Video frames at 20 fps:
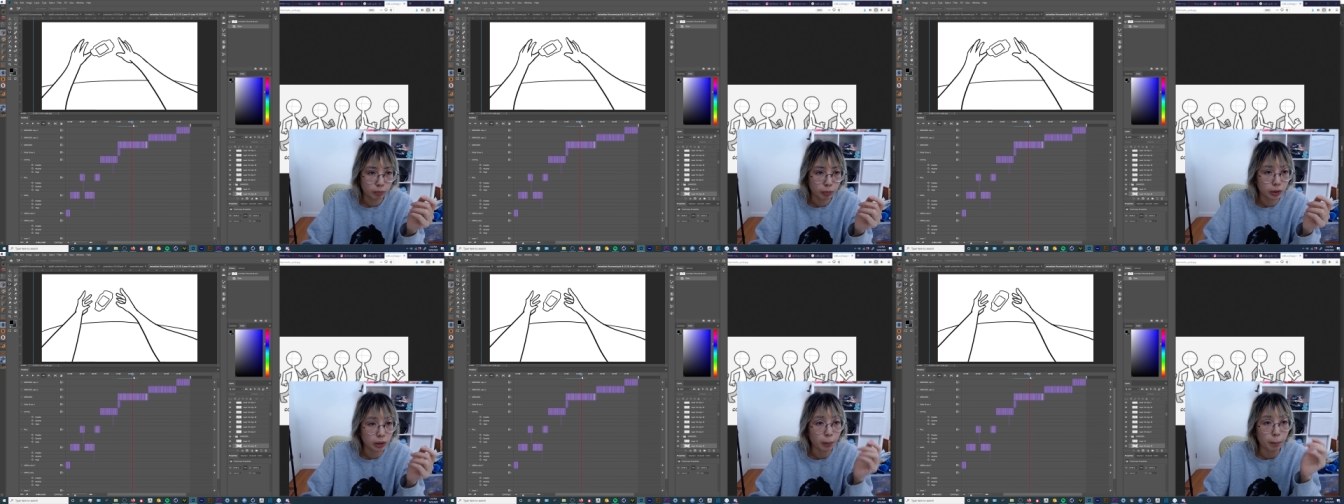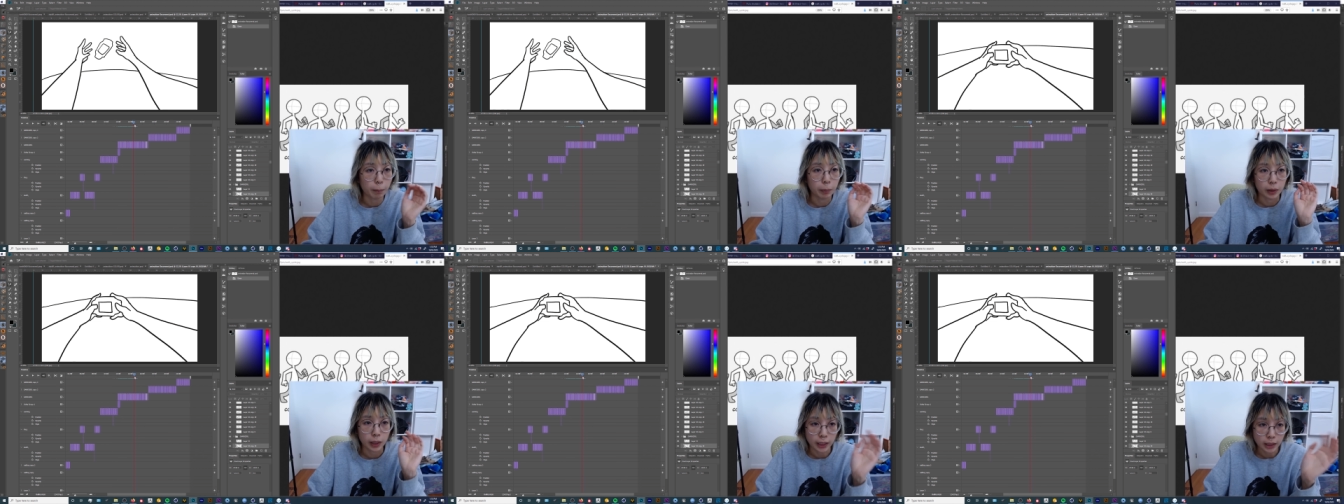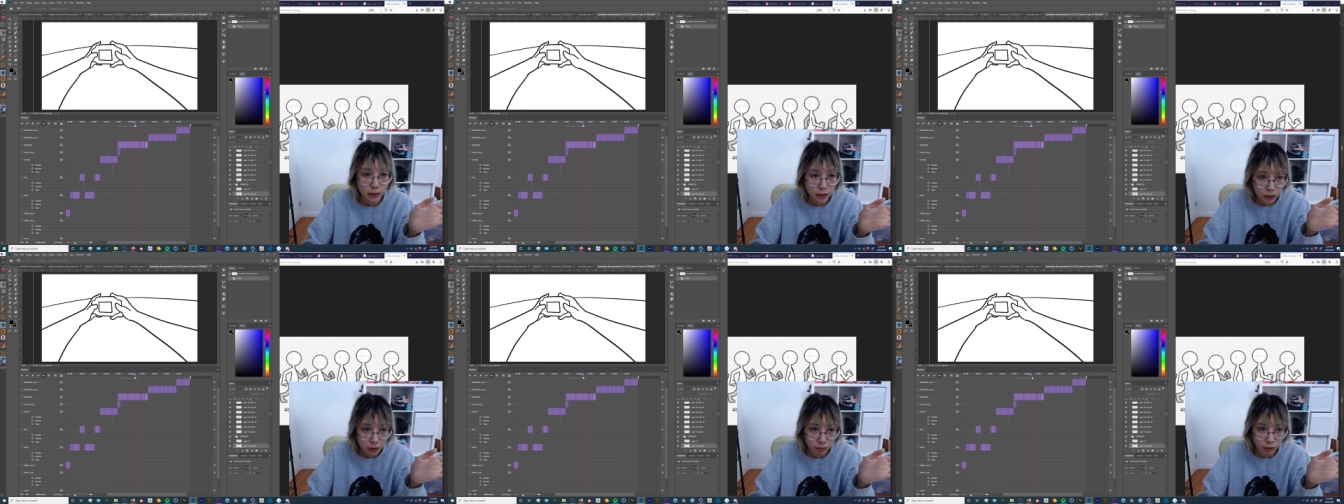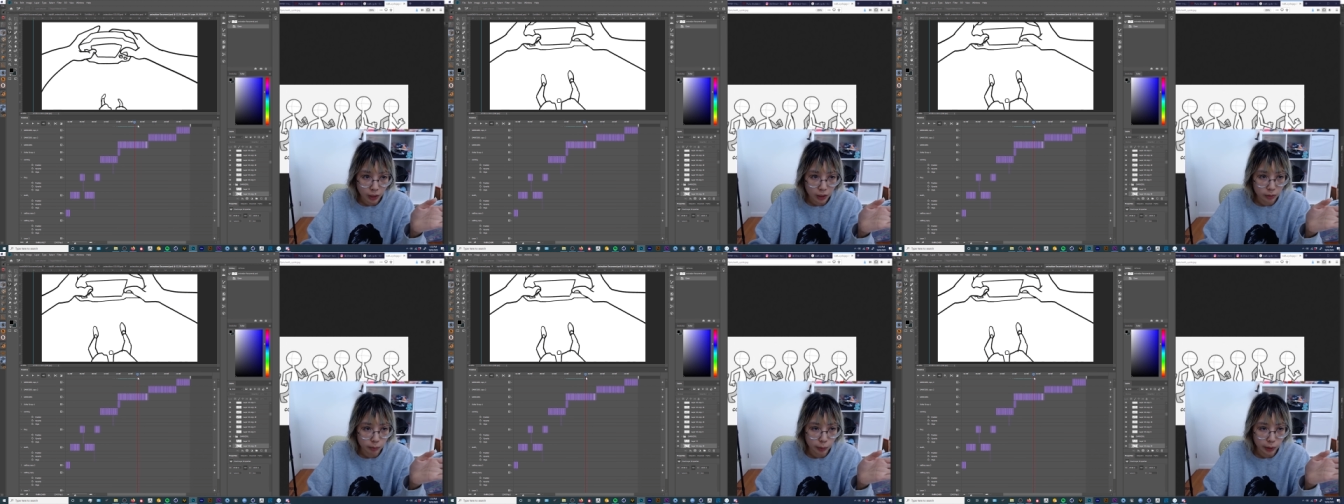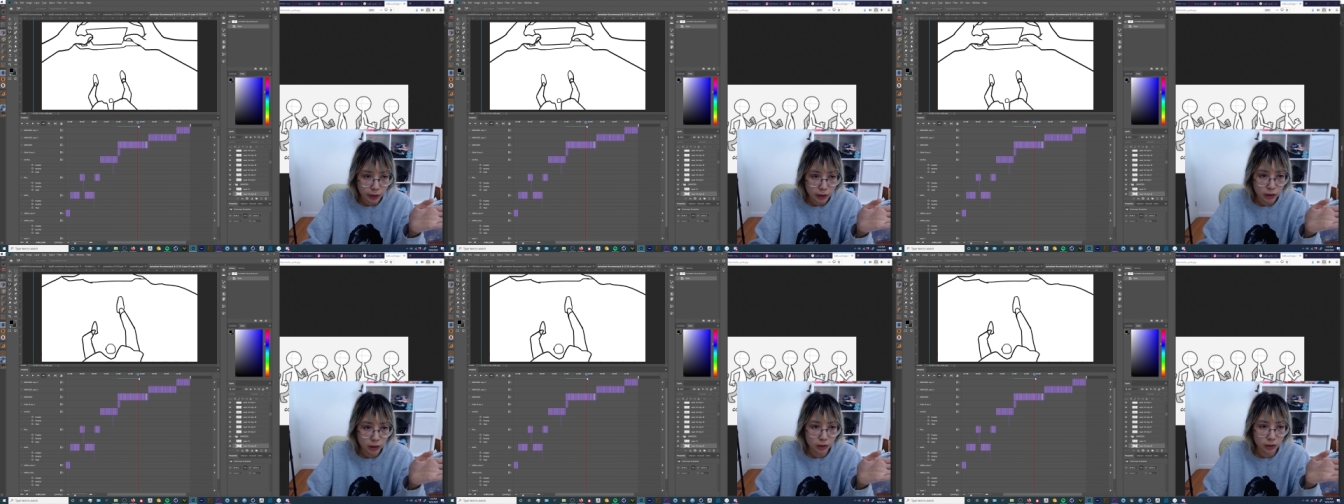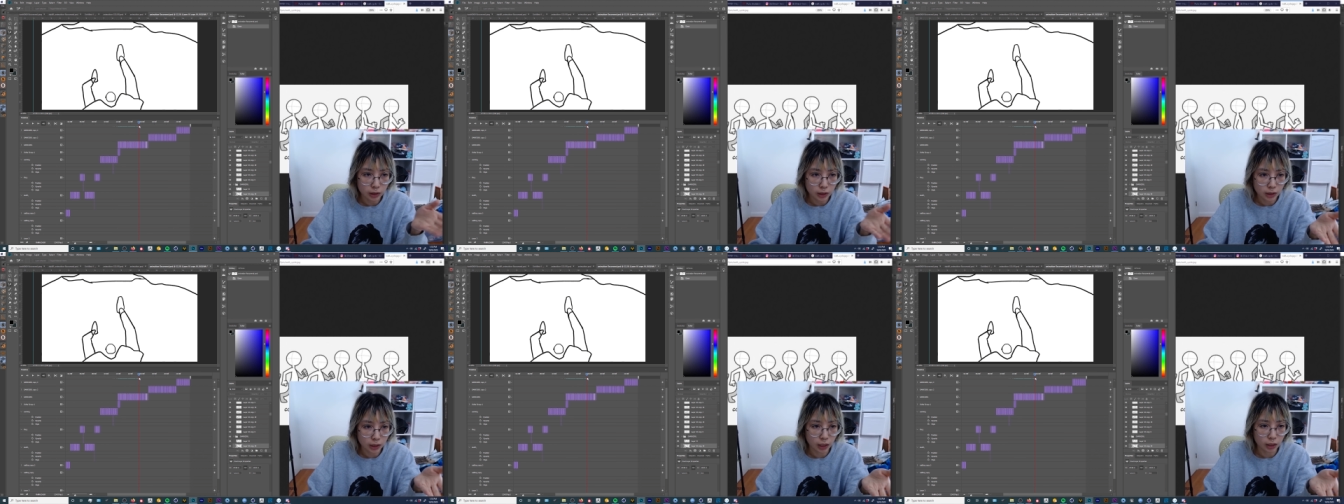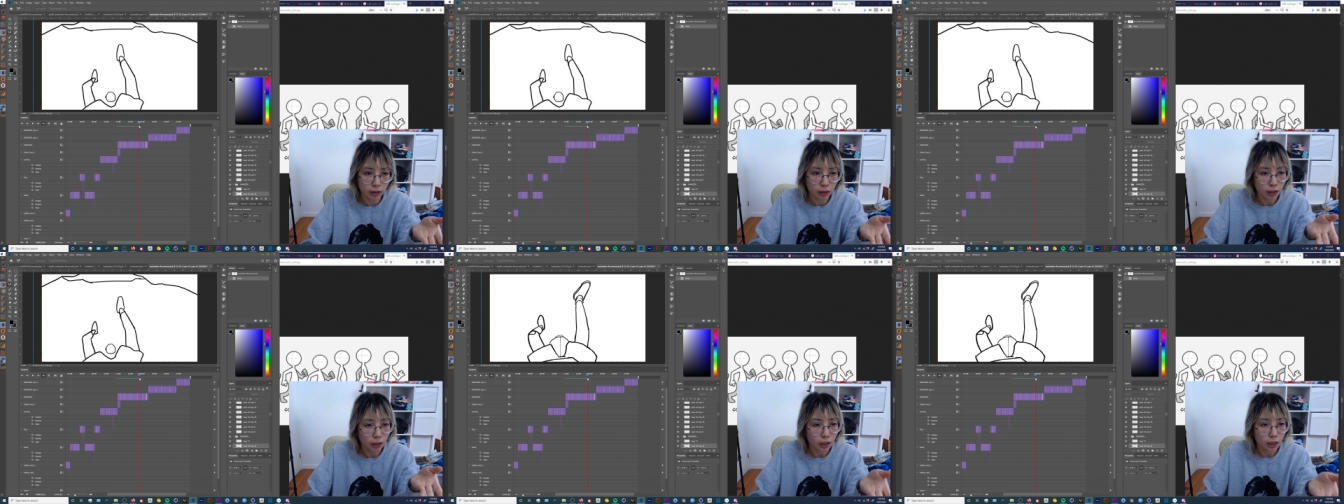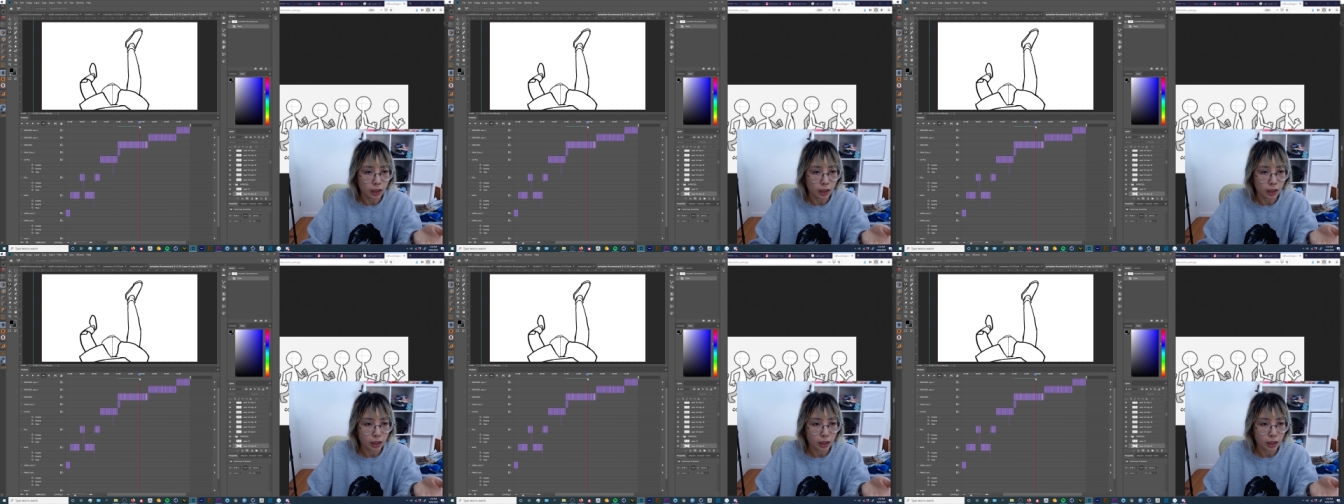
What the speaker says: But the blessing of animation is that